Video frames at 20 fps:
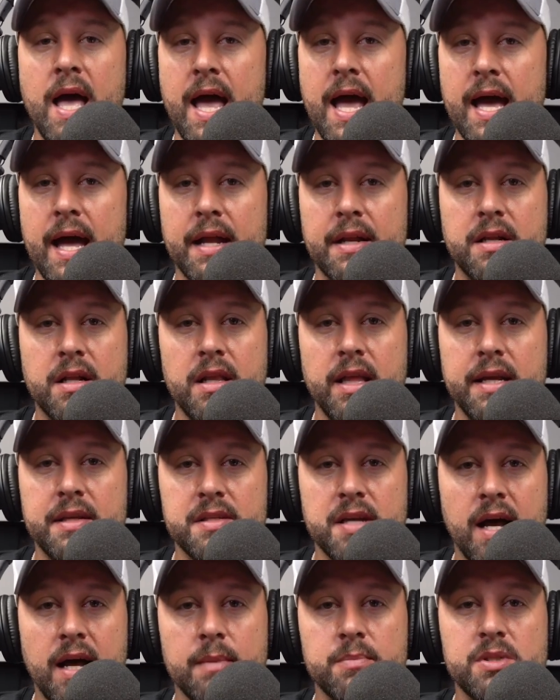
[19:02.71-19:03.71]
had Klay
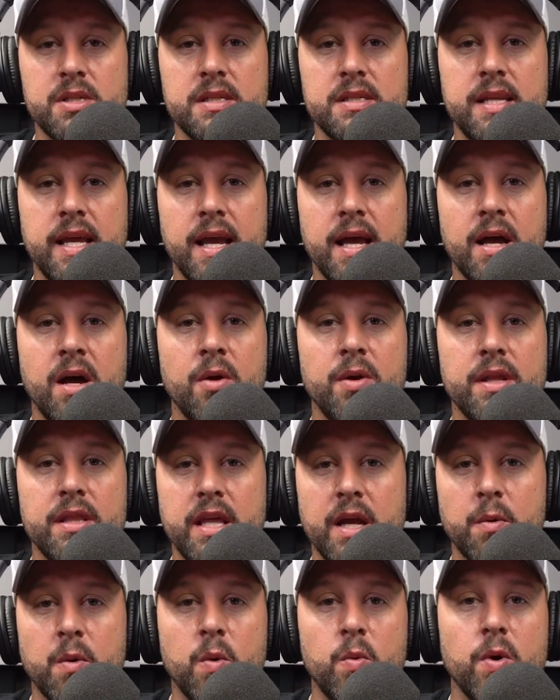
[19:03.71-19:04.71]
Thompson down and
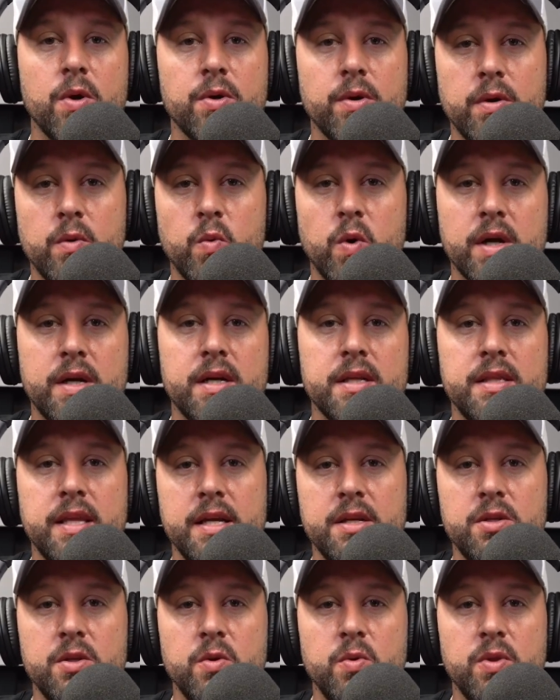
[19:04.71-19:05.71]
they were wondering what could they
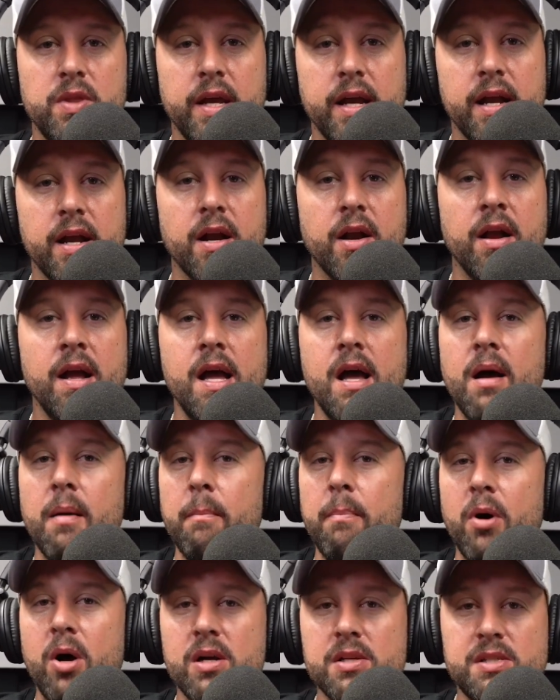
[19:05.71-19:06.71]
they do there.
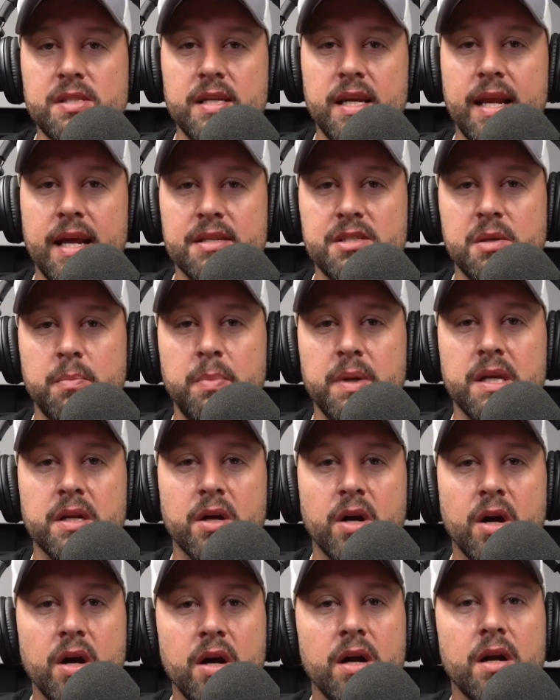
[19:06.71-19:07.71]
Boston hasn't been
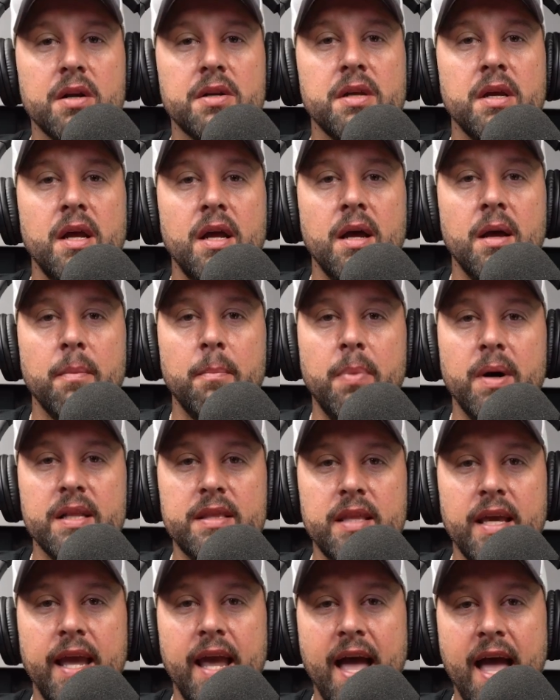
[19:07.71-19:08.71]
hurt, but
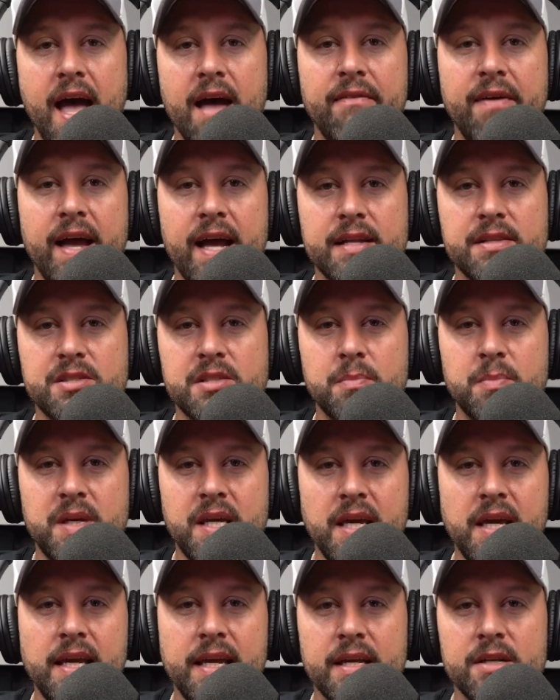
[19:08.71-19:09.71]
they have had some
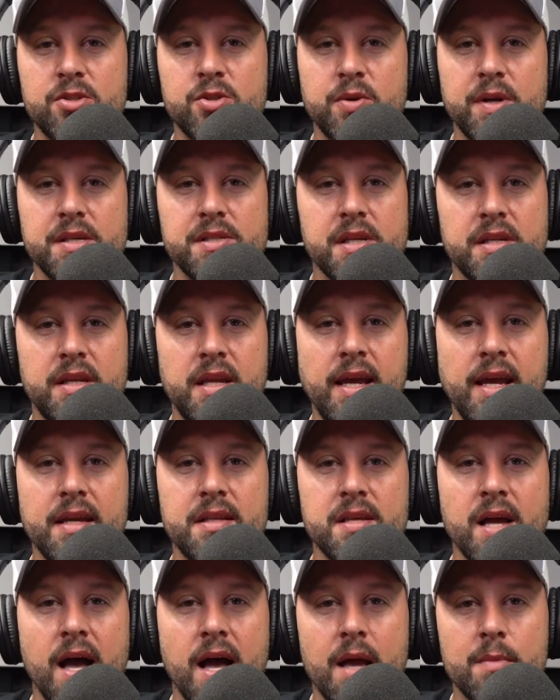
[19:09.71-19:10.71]
key injuries at key
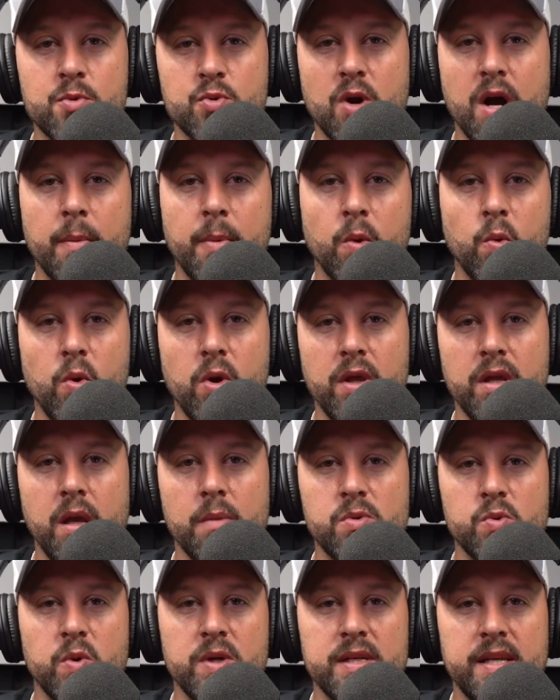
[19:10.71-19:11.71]
times. Robert
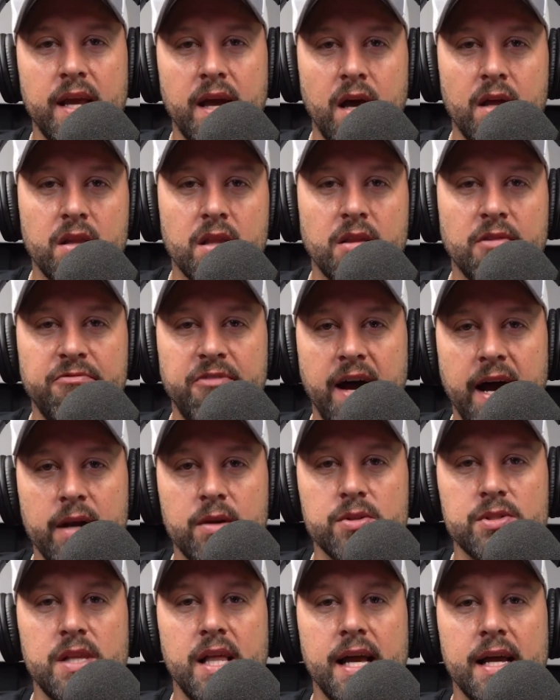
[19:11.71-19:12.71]
Williams went down in the
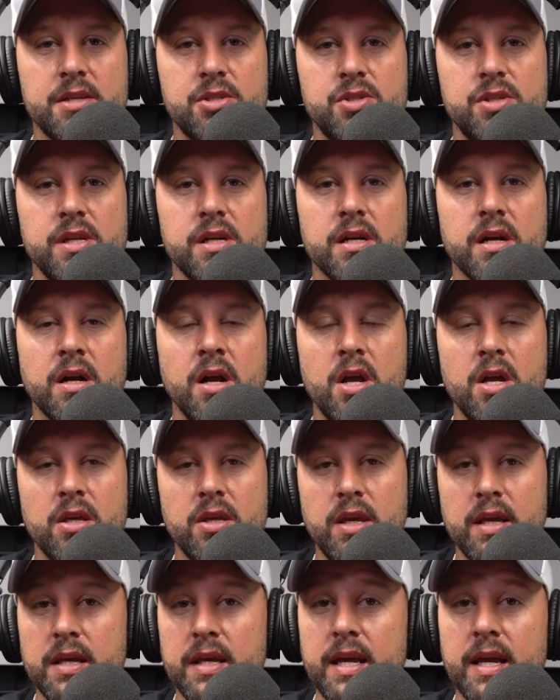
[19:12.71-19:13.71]
finals last year.
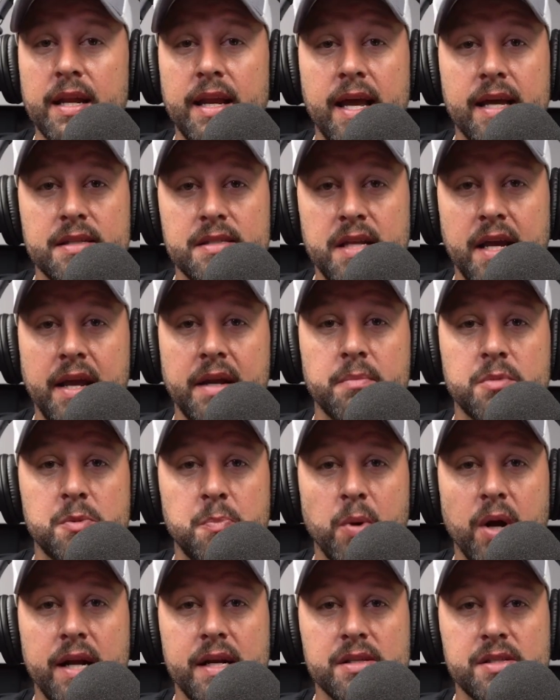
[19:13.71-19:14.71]
He again had Tatum
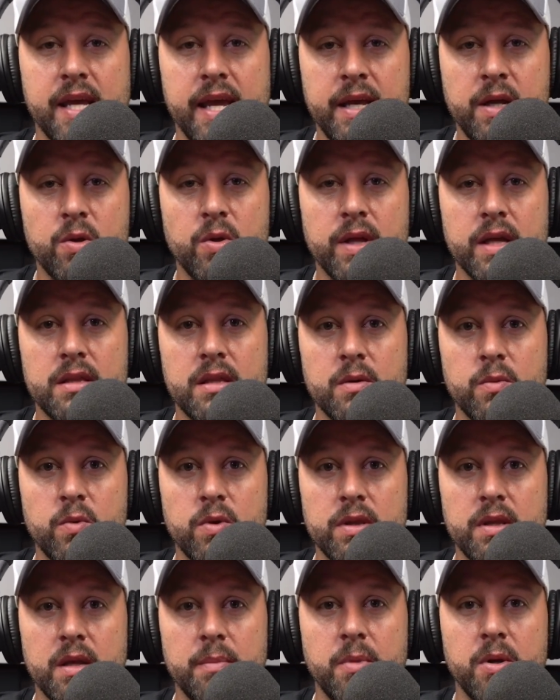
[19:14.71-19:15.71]
sprain his ankle at
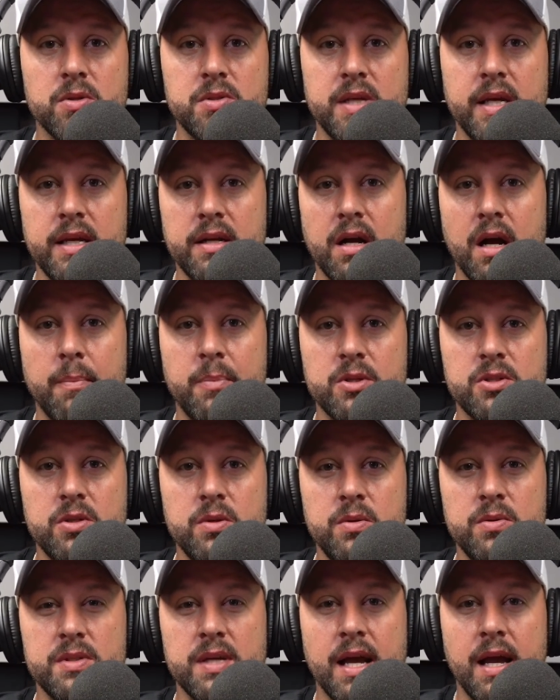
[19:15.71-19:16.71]
the, the most
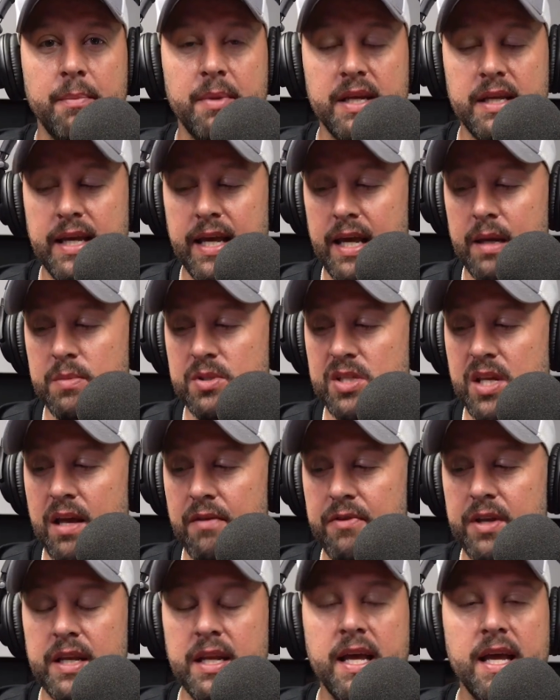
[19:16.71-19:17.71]
inopportune time in a game
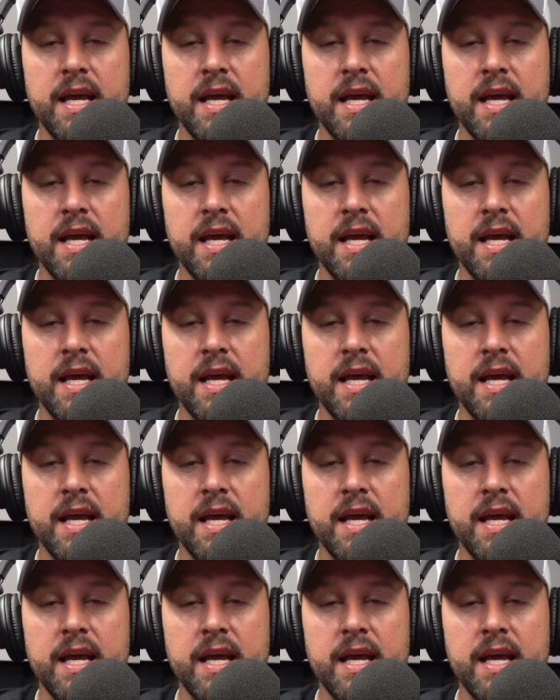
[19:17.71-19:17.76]
seven.